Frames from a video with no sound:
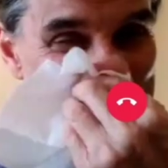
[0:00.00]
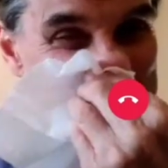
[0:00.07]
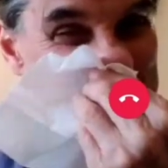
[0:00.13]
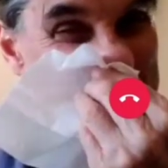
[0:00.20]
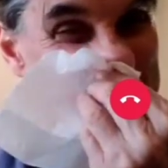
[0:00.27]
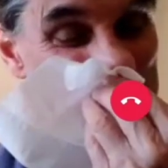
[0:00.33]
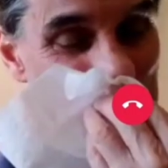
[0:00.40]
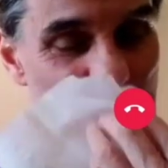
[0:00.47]

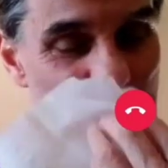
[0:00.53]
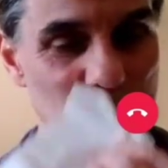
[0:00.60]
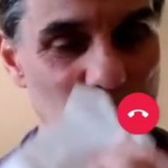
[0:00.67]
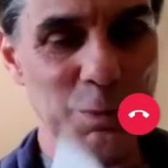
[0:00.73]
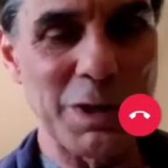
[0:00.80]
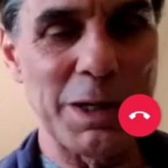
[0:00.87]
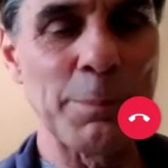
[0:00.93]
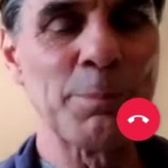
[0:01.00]
But,
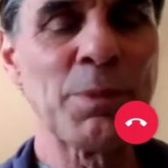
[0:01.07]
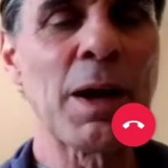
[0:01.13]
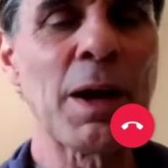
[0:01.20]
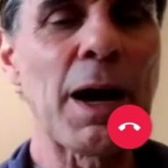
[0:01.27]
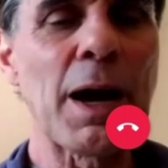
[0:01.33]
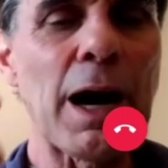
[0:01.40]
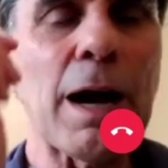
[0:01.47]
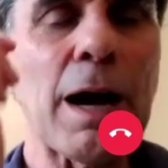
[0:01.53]
excuse me,
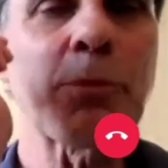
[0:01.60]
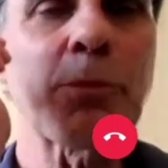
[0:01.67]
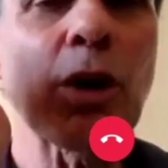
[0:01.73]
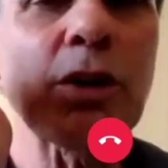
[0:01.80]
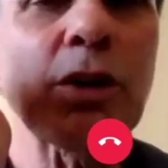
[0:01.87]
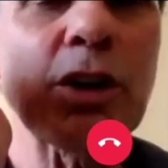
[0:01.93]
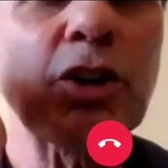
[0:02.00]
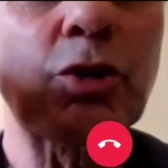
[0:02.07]

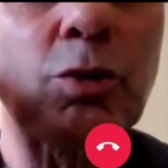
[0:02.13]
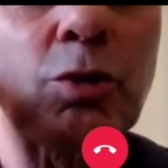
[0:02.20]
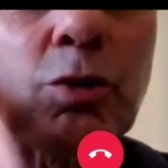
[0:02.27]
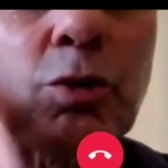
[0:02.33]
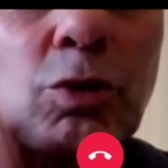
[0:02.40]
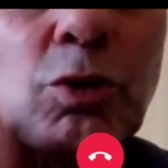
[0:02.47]
I'm not